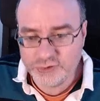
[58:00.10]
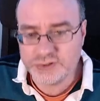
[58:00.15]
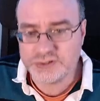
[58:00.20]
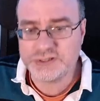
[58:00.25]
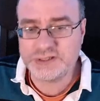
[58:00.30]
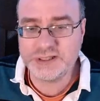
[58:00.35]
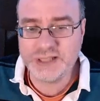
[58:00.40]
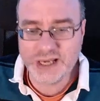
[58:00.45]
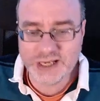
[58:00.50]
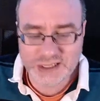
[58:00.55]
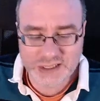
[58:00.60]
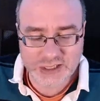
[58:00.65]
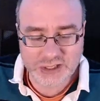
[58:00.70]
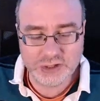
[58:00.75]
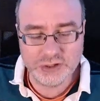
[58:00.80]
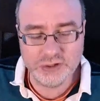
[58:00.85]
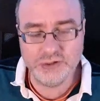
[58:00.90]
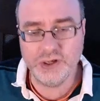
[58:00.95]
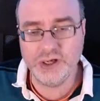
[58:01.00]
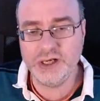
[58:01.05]
thank
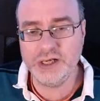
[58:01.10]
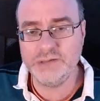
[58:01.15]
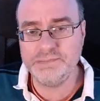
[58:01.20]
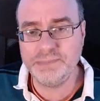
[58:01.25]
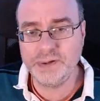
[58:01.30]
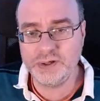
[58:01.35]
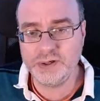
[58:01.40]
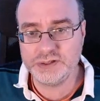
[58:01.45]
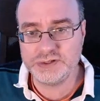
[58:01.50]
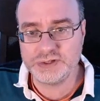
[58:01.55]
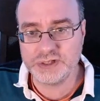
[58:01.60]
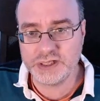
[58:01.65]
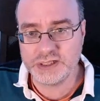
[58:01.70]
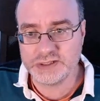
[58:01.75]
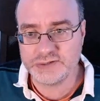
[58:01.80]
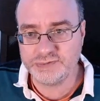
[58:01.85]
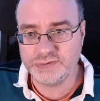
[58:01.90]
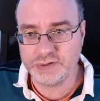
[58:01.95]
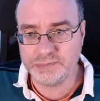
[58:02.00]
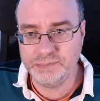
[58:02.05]
you. I apologize
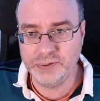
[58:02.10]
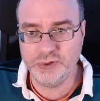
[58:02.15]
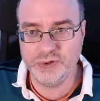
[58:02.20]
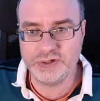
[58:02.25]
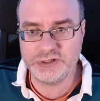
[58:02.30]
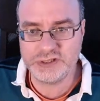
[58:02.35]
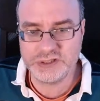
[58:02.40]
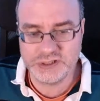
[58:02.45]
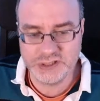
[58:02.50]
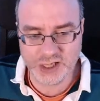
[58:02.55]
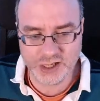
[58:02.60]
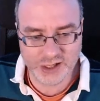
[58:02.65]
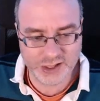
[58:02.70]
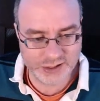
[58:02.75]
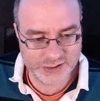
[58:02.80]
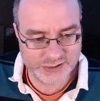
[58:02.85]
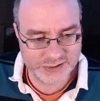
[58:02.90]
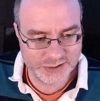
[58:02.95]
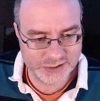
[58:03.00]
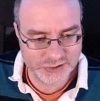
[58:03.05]
for the poor
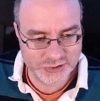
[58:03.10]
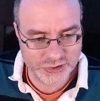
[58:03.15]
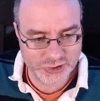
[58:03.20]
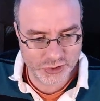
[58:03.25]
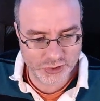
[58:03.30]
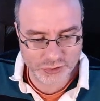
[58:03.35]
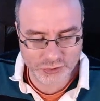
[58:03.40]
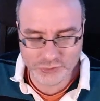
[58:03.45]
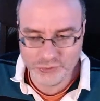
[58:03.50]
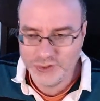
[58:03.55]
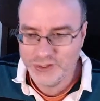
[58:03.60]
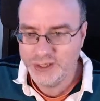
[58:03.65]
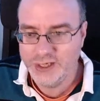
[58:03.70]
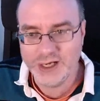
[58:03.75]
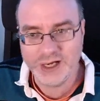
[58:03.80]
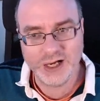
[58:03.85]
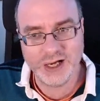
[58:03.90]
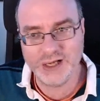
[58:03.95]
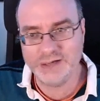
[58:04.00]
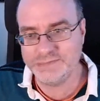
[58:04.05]
start to the show.
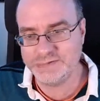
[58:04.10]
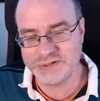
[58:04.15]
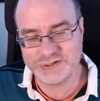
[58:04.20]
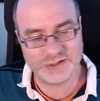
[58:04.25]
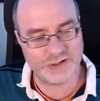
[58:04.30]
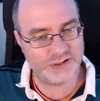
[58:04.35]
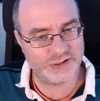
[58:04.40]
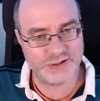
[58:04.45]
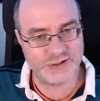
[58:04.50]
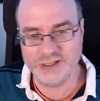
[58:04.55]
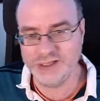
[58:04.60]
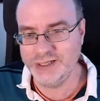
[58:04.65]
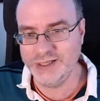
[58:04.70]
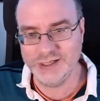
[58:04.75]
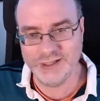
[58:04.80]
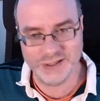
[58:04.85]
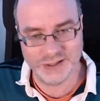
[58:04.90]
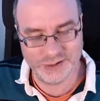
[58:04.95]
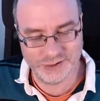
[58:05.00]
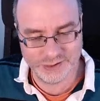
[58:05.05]
I'm such an
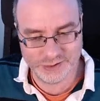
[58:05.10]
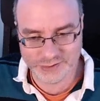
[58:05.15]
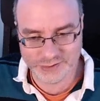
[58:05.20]
idiot.